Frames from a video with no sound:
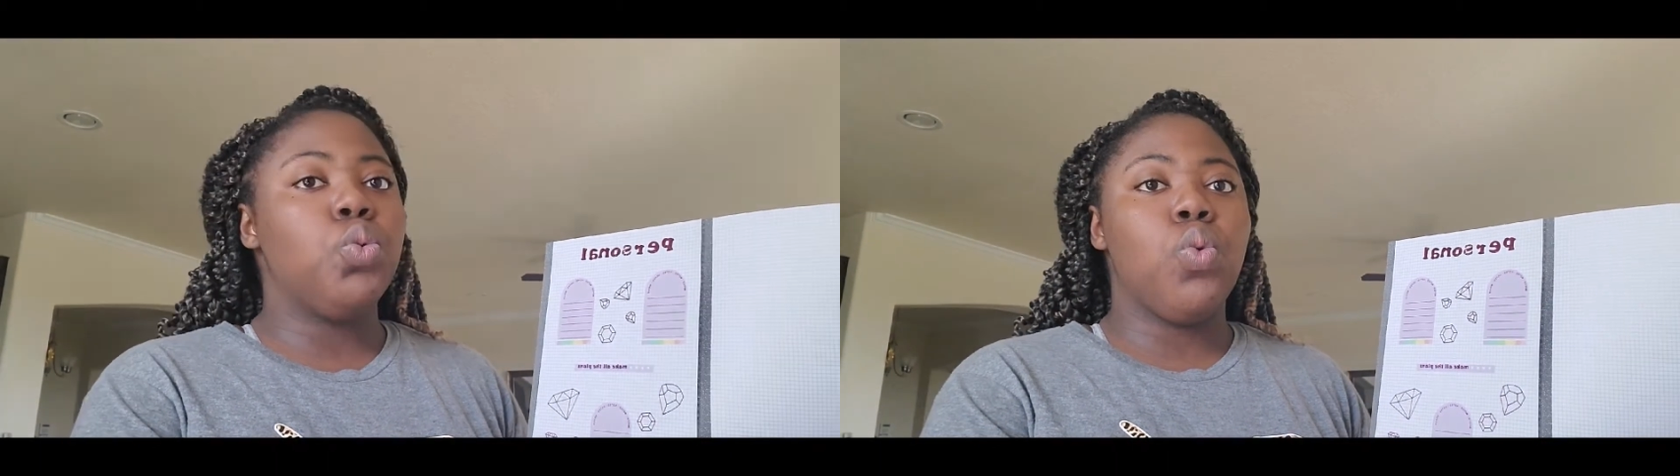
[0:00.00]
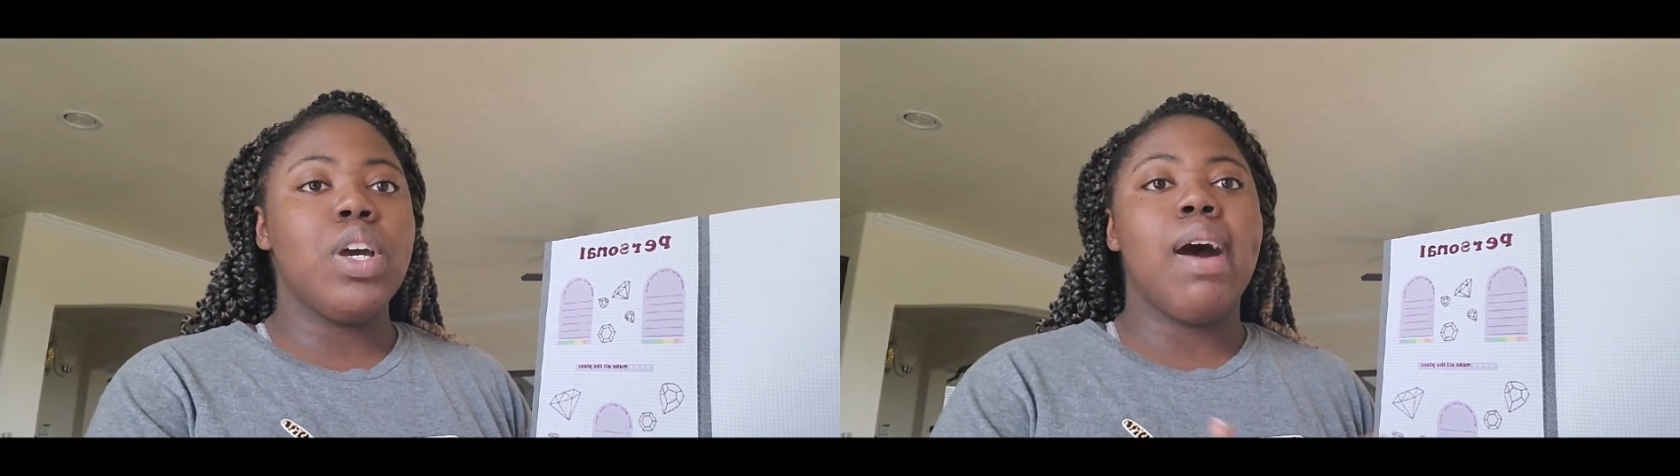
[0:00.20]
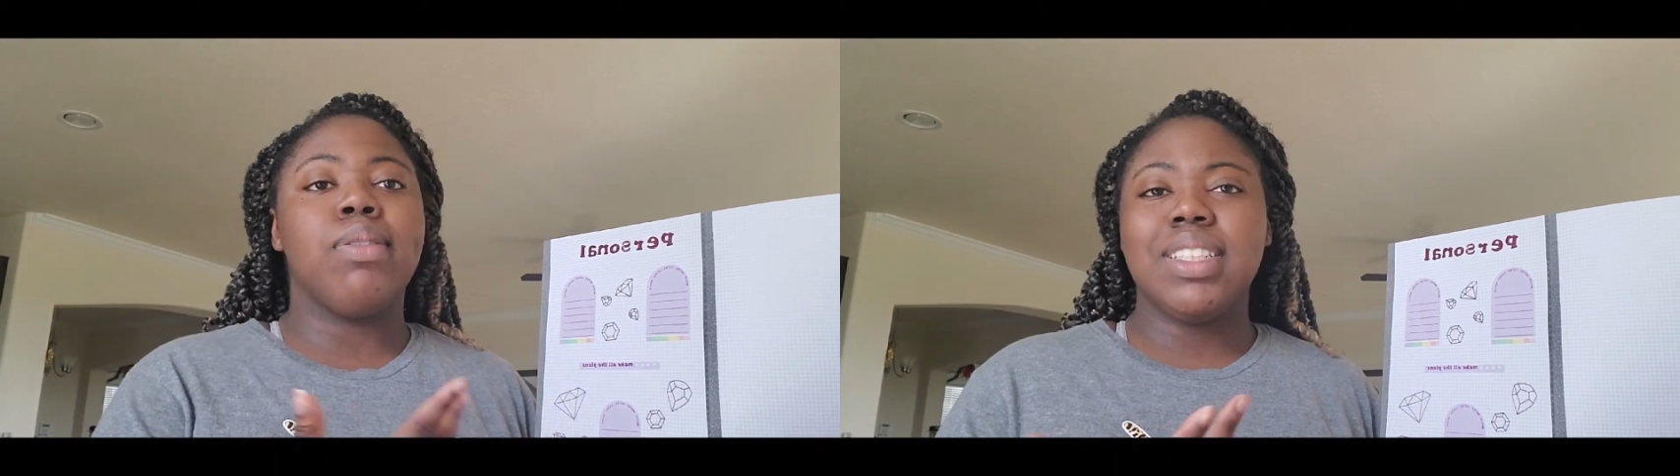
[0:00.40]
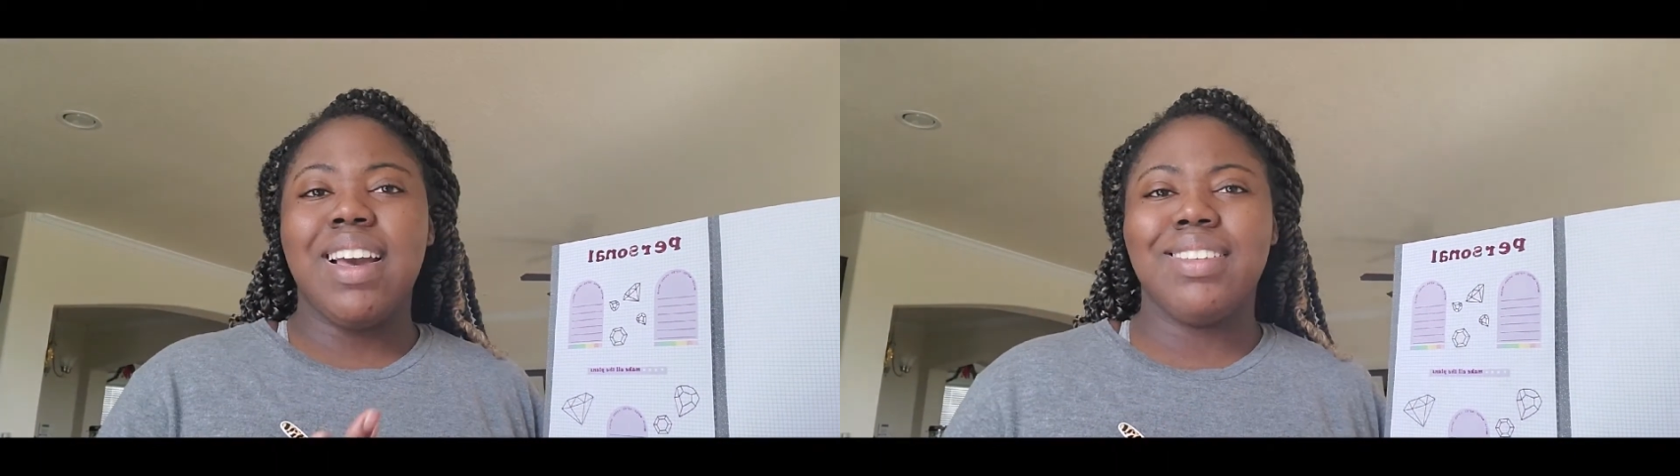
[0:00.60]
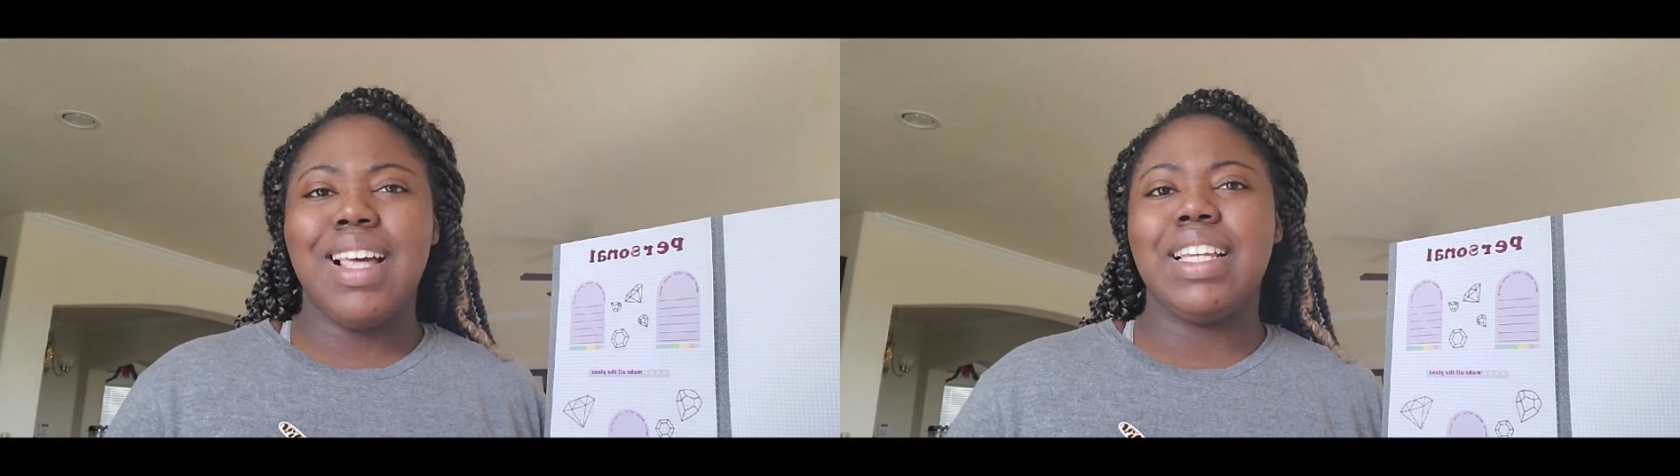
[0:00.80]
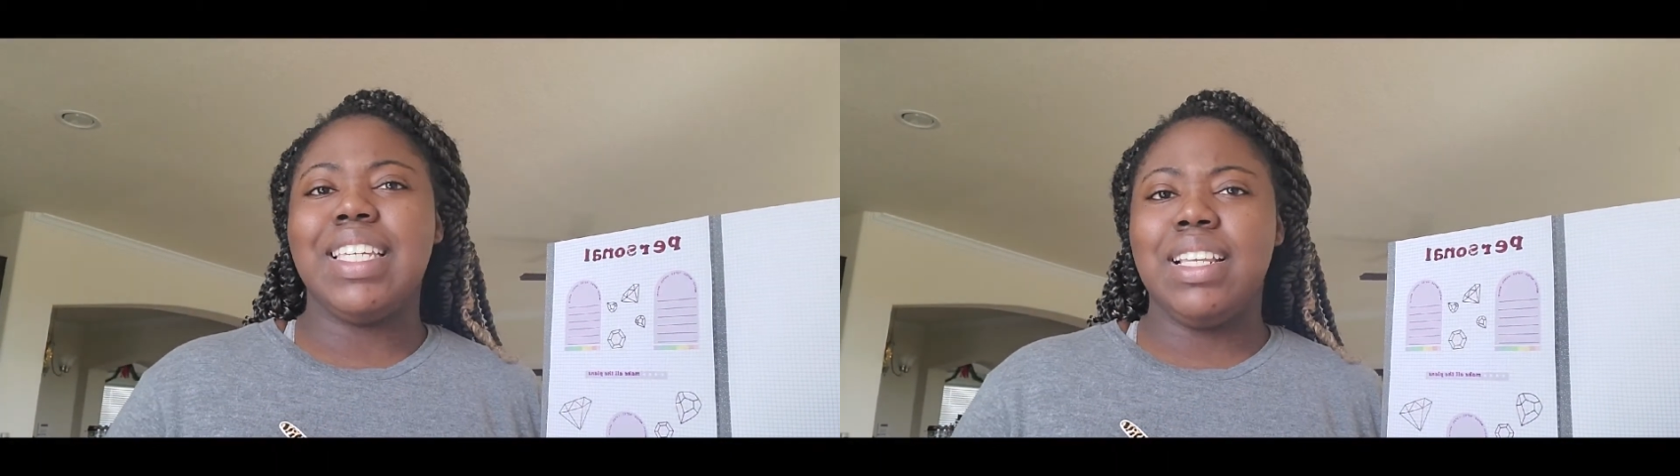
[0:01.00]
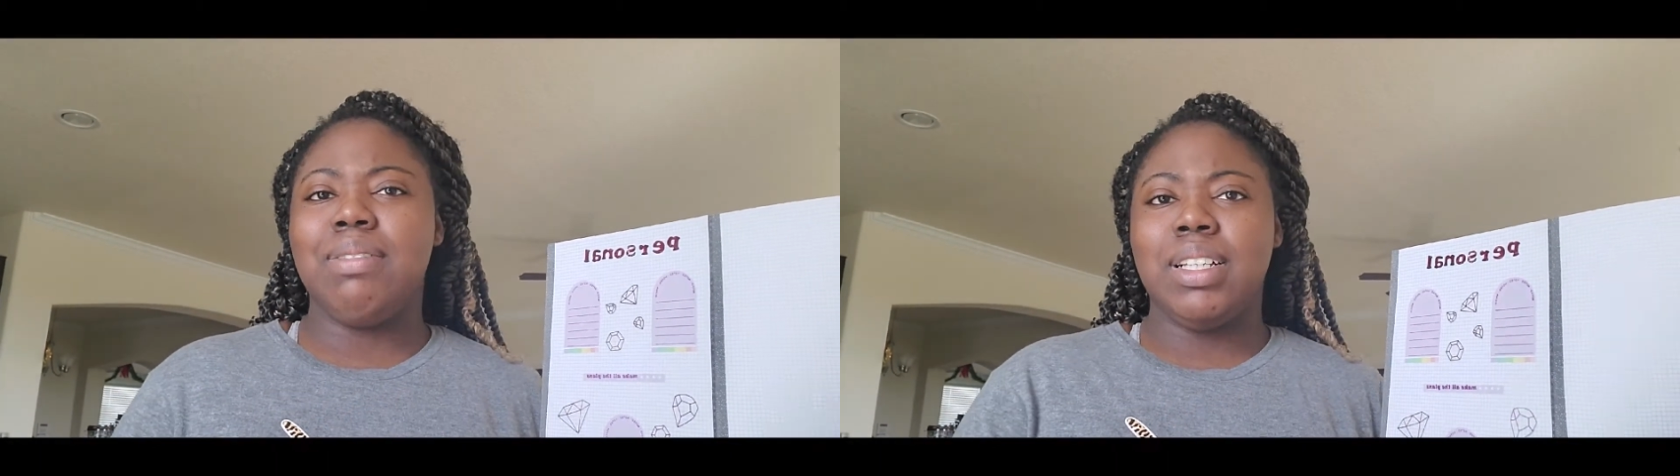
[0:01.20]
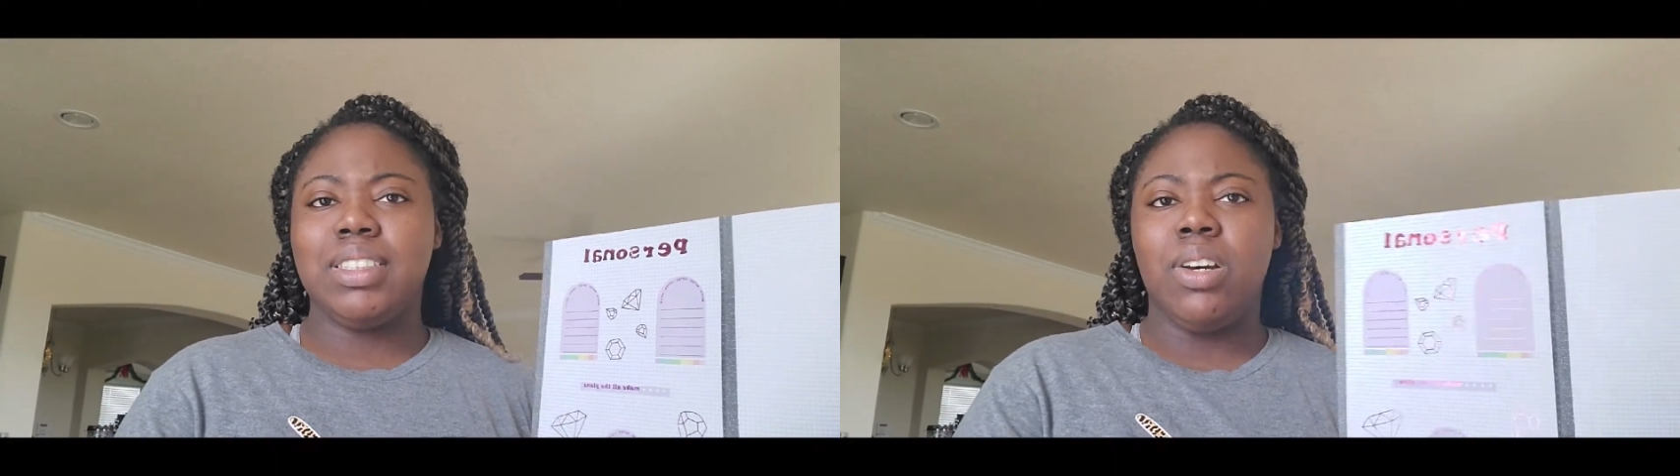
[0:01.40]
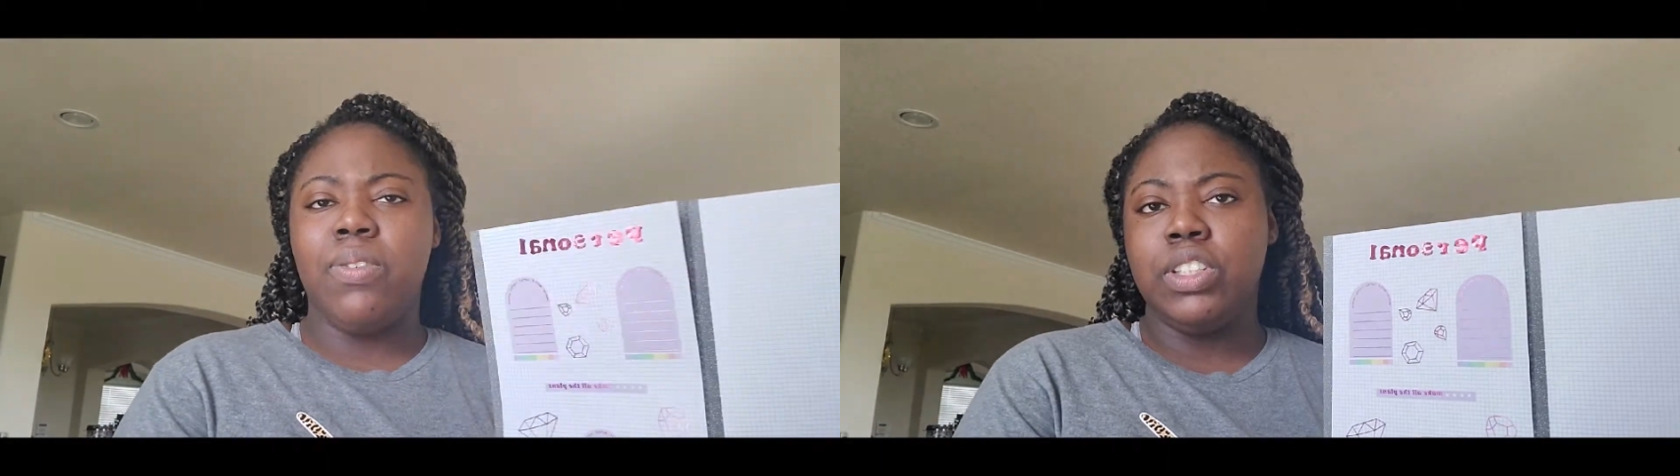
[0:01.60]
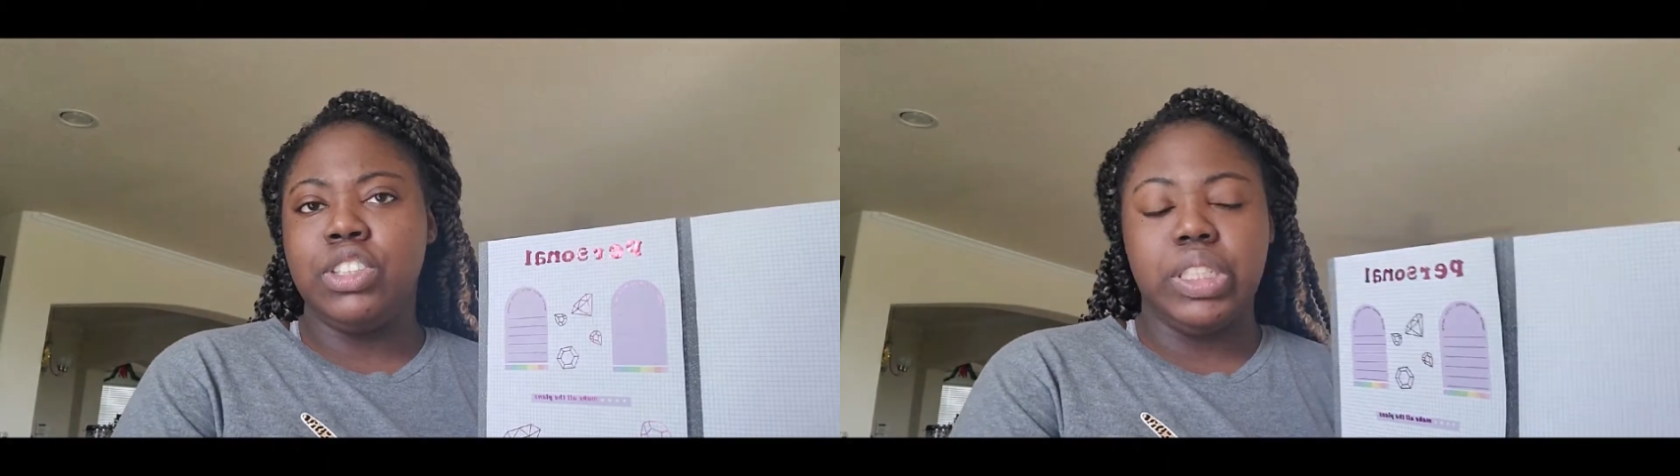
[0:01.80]
what I was kind of like getting myself
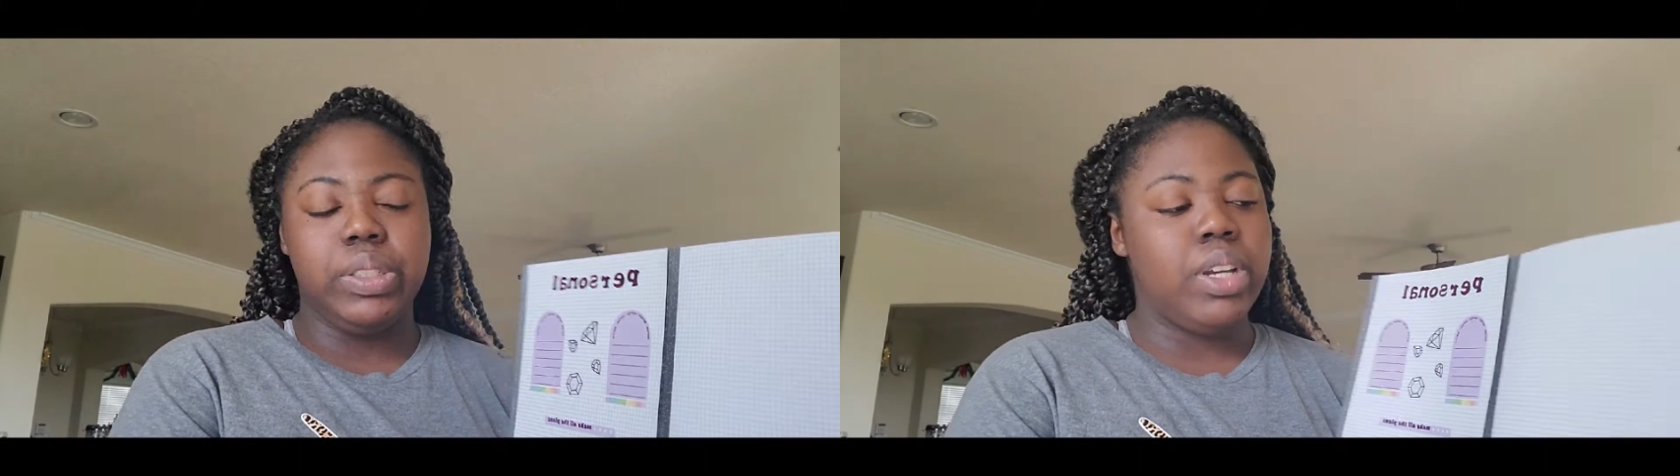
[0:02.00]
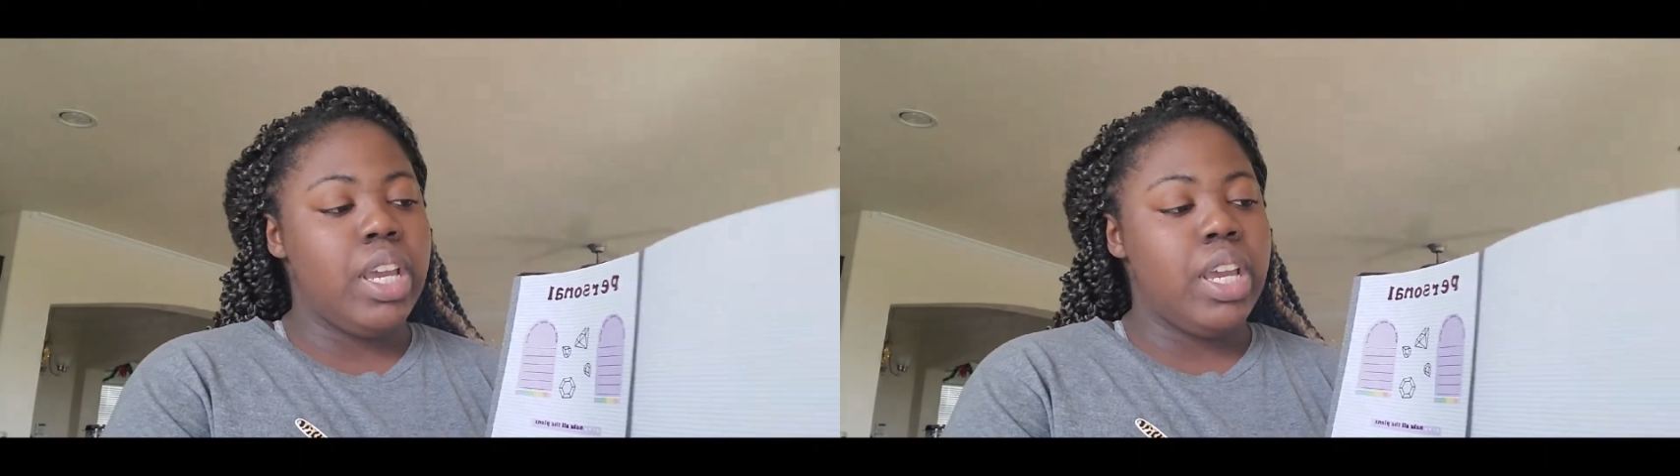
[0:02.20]
into.